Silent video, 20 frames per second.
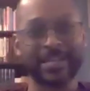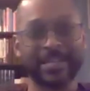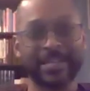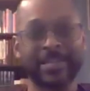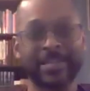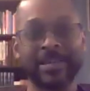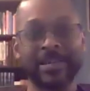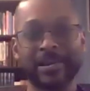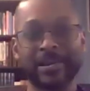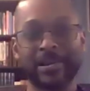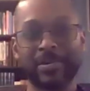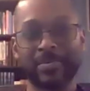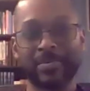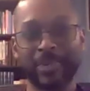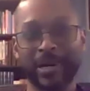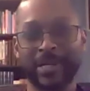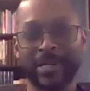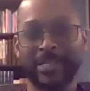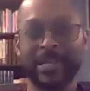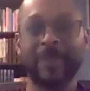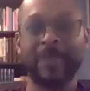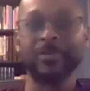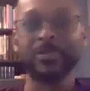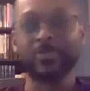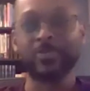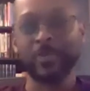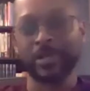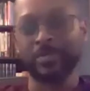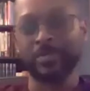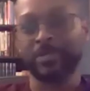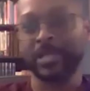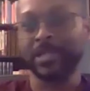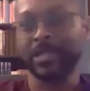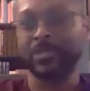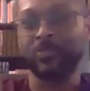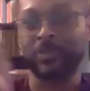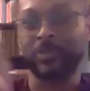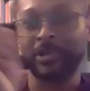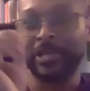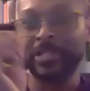it. But that was one
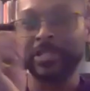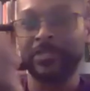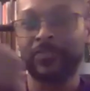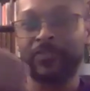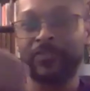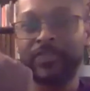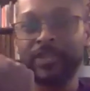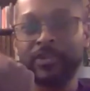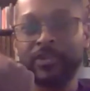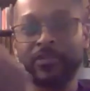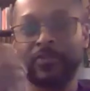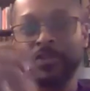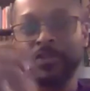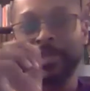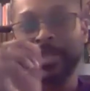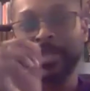place where his feel for the